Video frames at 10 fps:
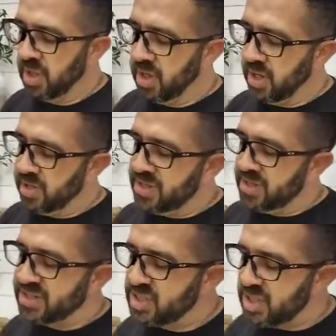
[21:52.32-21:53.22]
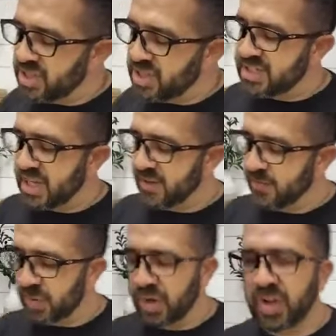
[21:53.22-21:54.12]
And this is good insight for
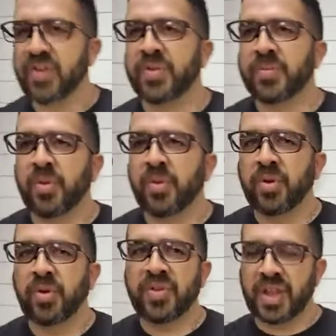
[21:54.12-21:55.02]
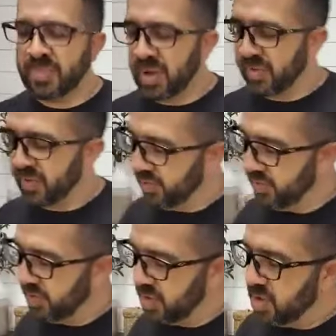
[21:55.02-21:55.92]
us. We think about this,
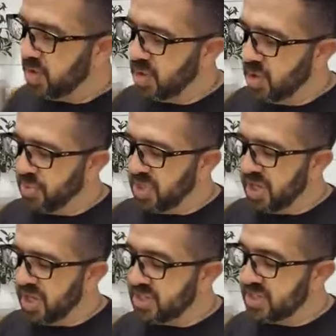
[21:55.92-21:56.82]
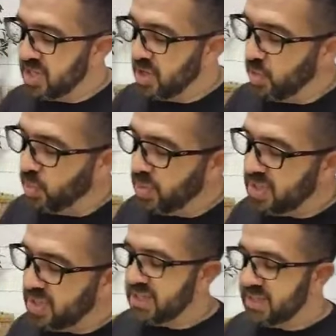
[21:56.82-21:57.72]
because we
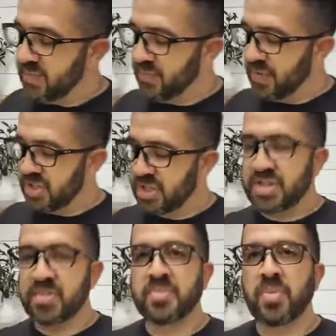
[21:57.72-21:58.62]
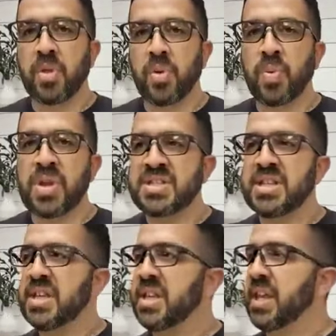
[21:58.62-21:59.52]
see division, we
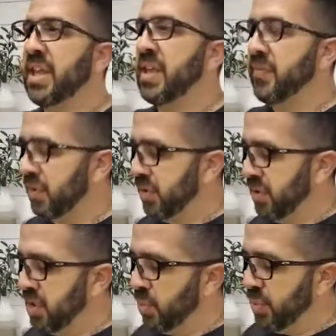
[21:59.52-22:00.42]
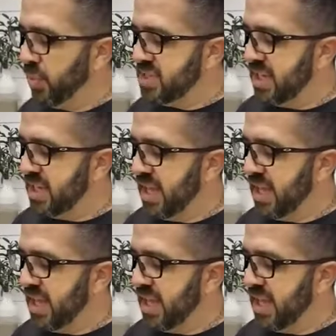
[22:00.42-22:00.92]
see evil, we see